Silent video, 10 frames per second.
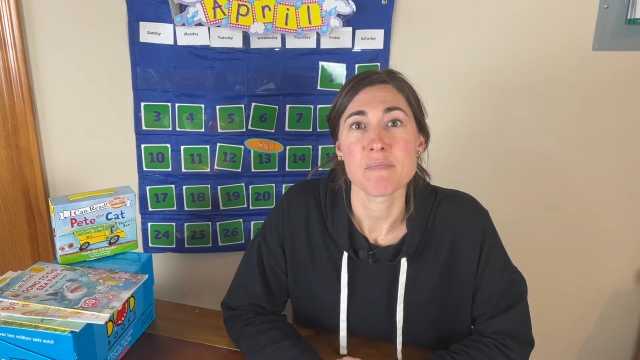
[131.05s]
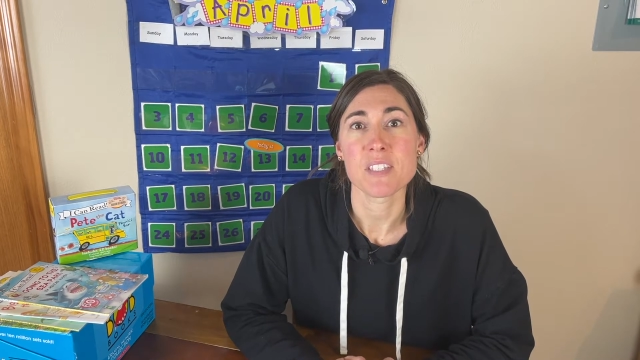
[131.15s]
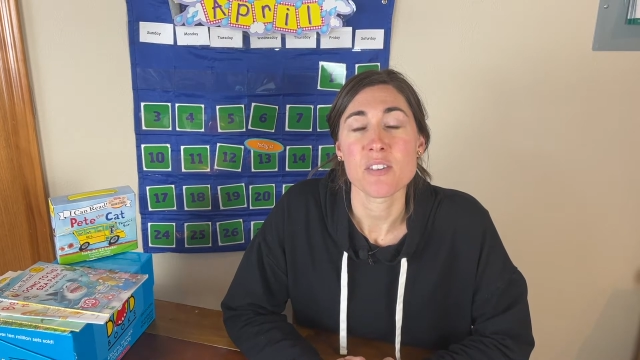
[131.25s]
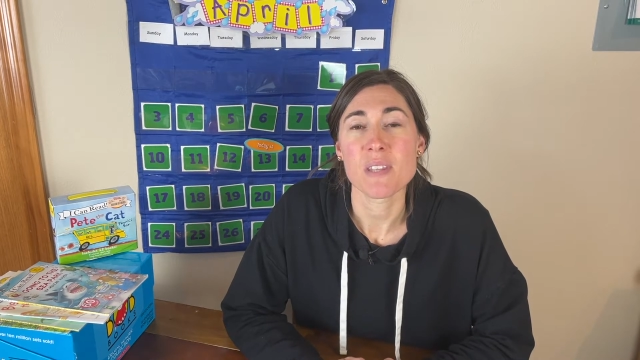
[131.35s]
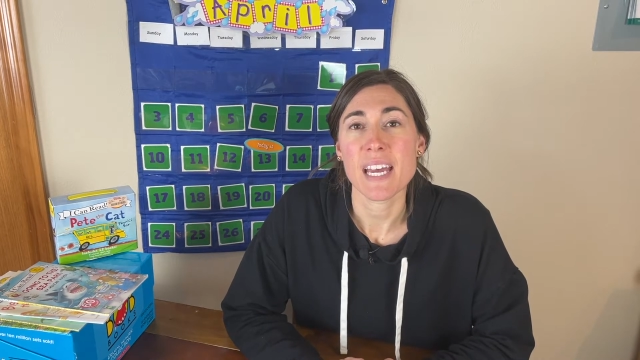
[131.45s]

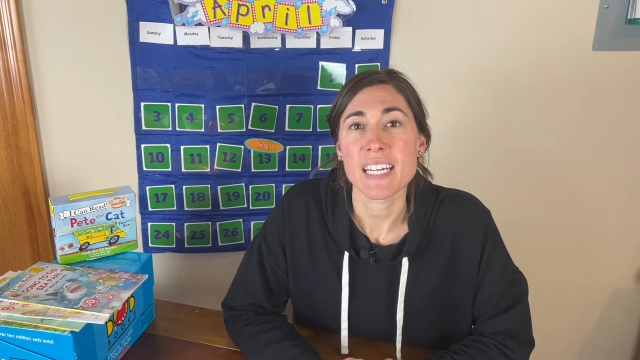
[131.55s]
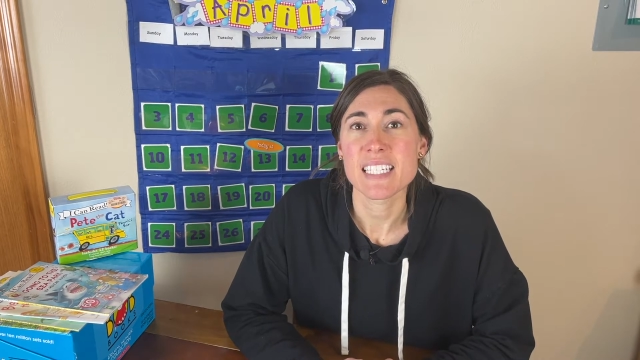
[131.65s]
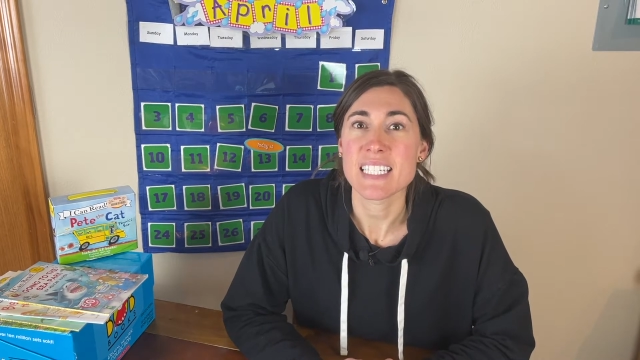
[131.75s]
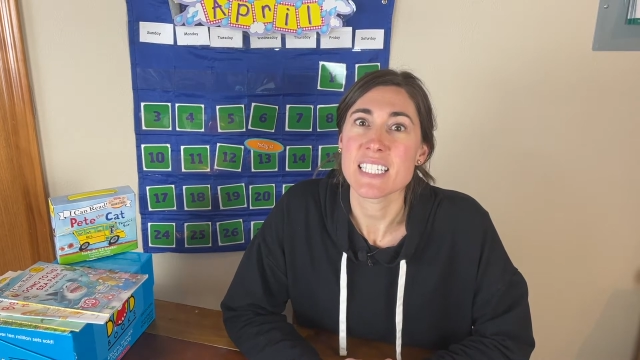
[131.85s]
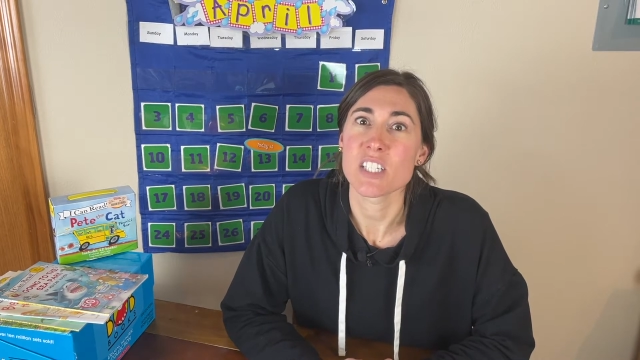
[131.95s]
So the
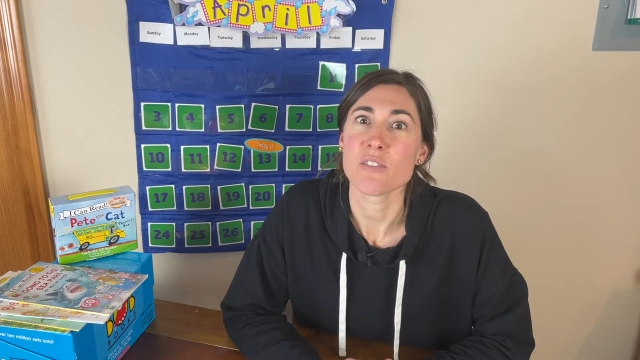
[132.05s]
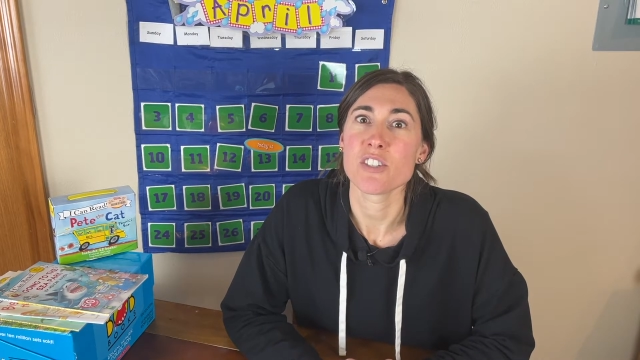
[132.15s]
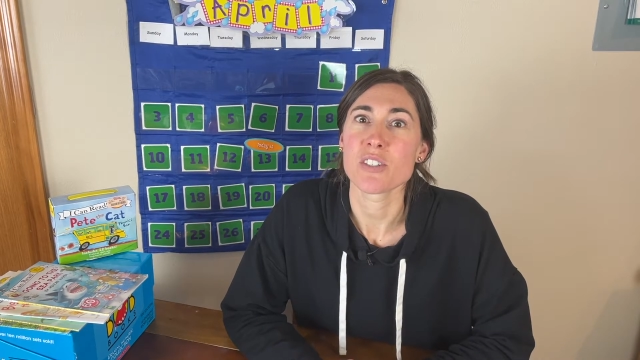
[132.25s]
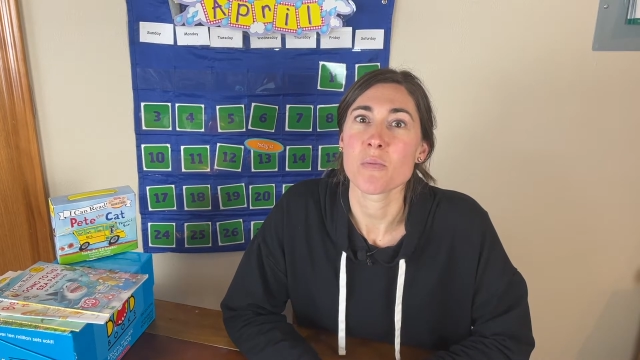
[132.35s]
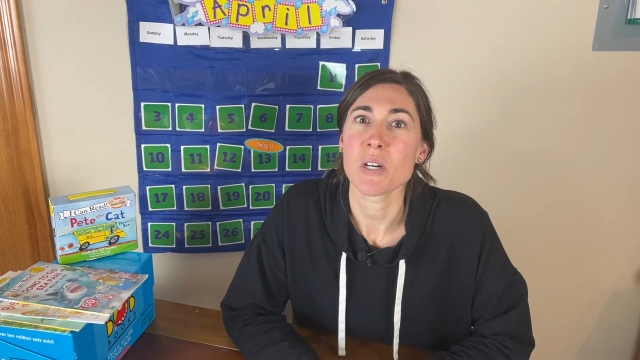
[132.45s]
idea is you
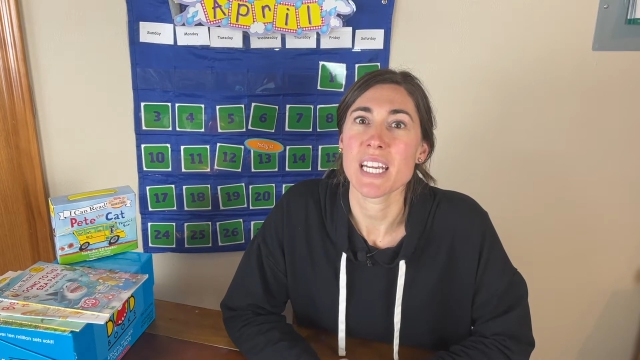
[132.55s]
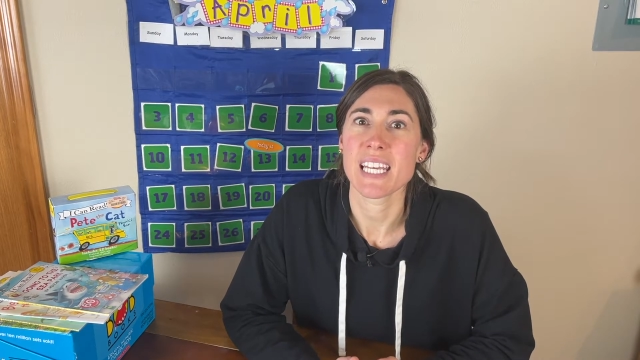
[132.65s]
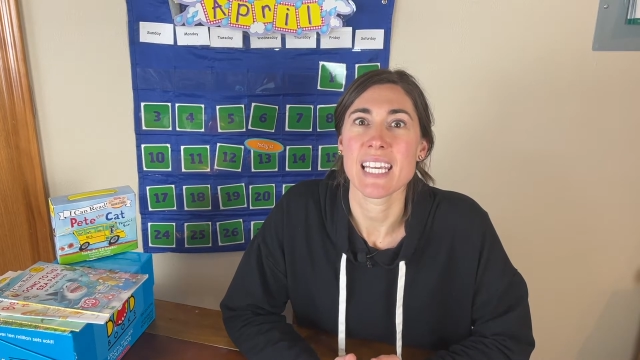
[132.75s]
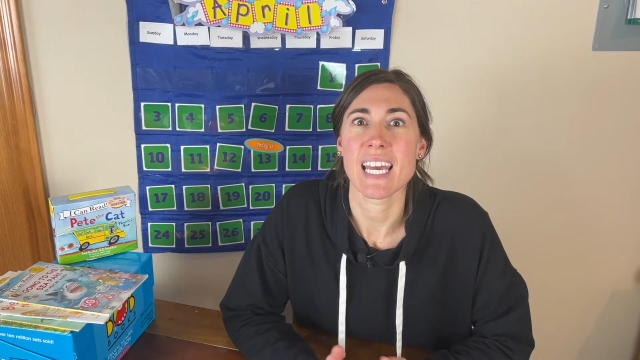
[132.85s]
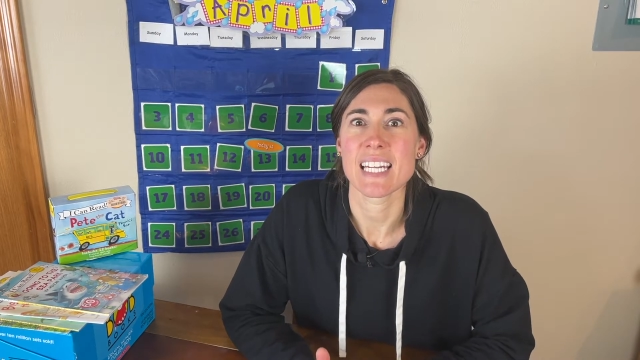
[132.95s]
just want to
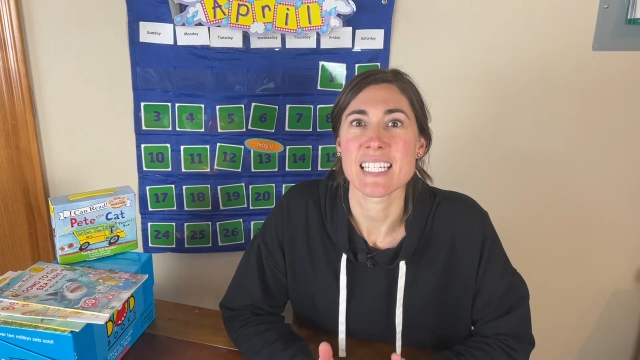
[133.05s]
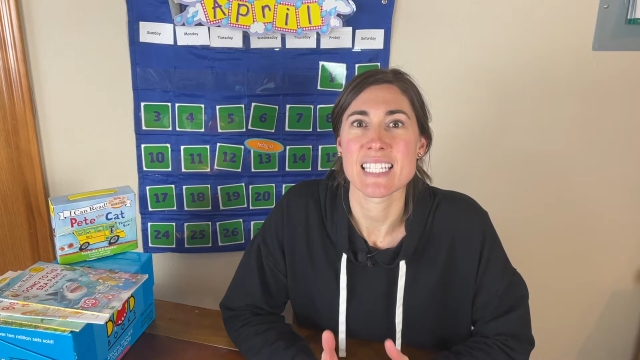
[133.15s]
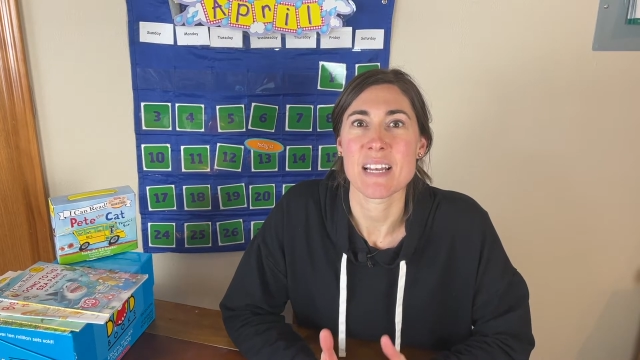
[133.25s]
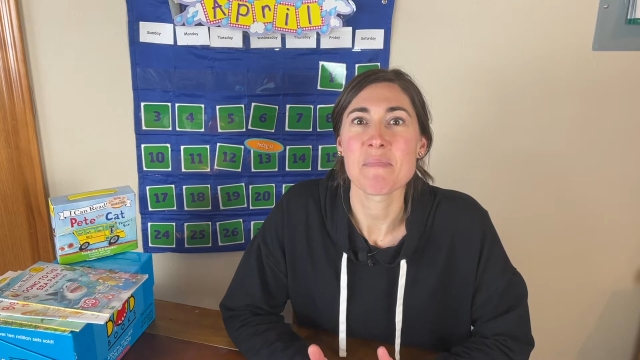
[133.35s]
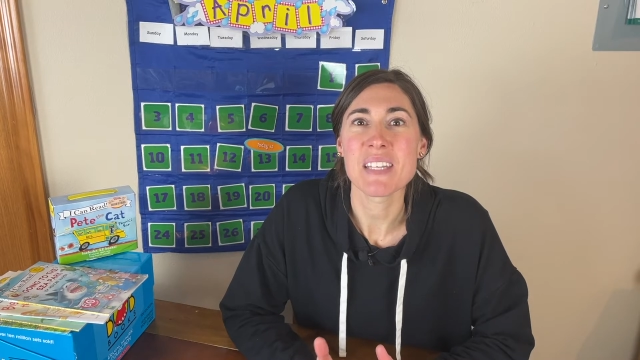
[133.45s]
get
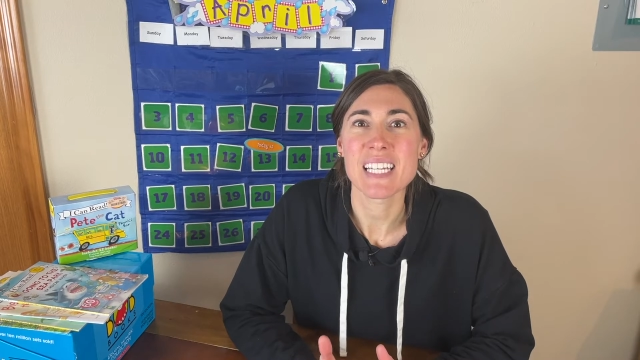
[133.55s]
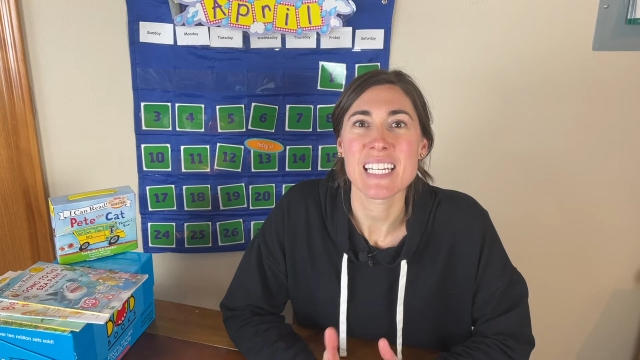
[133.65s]
something